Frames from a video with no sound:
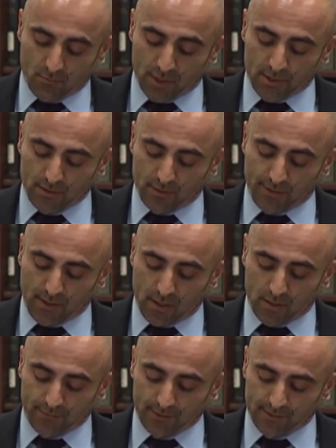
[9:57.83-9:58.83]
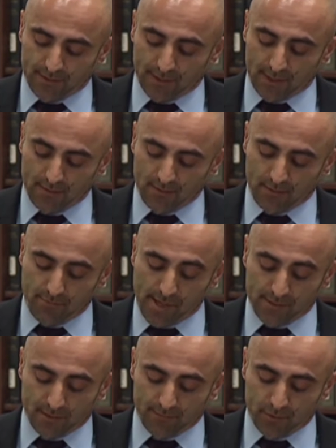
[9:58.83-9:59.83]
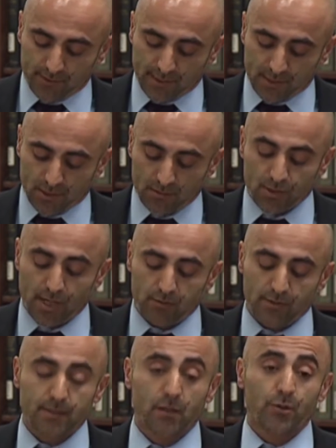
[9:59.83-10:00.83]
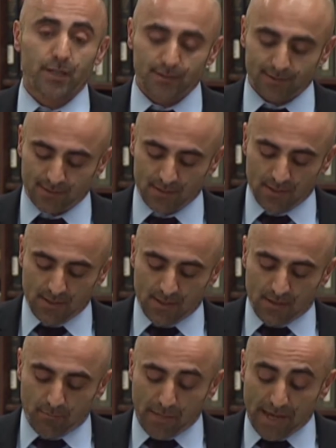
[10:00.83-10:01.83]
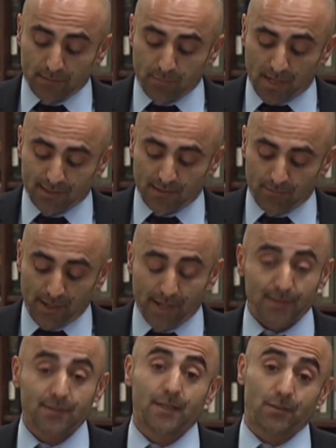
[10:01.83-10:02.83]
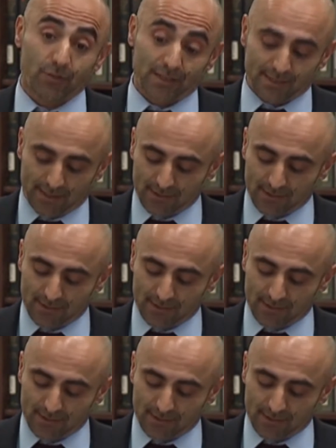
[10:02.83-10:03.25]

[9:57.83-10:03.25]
Marching on the heart of the city, the massive procession shouted slogans, banged pots and pans, they really